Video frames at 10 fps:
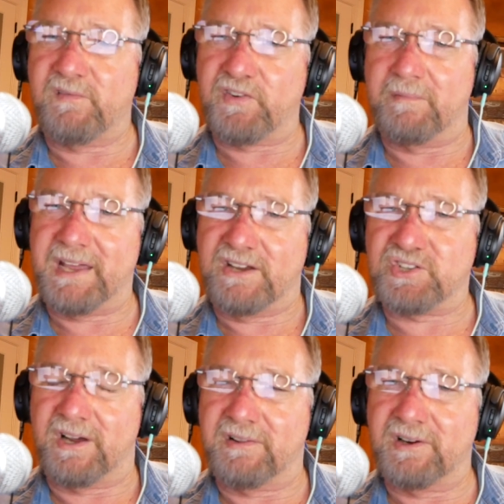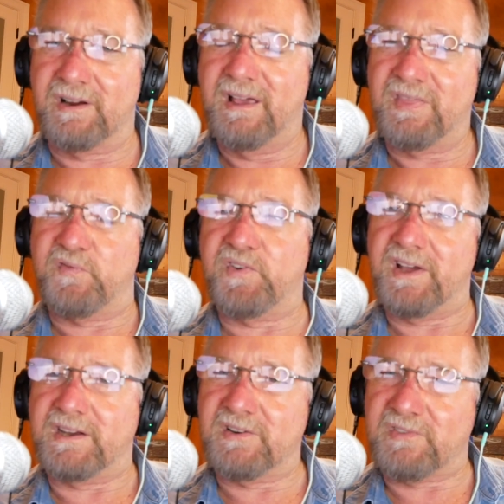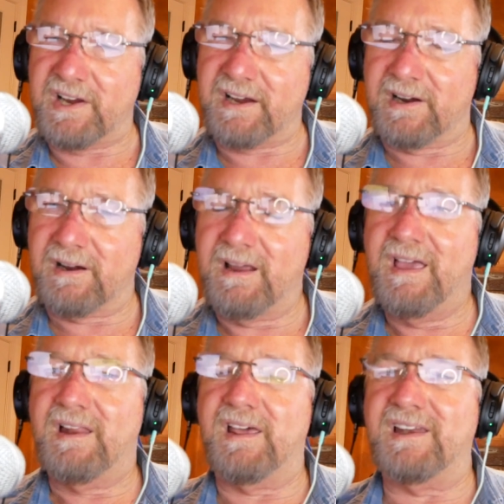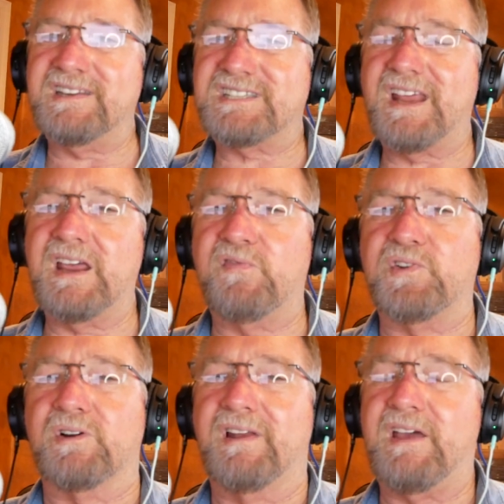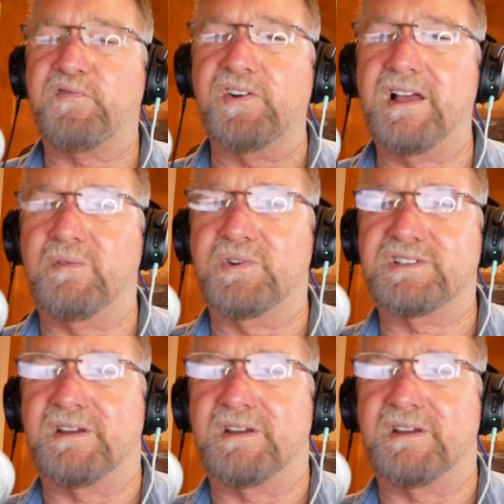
from each other, the front and the rear. Let's say if your left front was